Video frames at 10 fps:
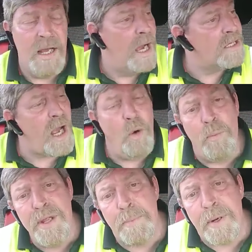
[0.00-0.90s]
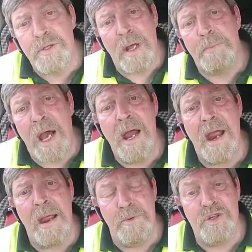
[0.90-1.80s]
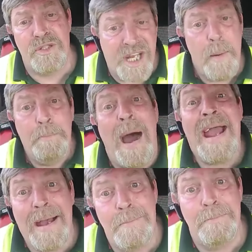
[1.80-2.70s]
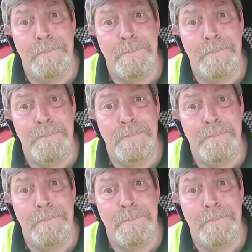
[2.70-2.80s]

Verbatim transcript: is I hope they uh, just buy it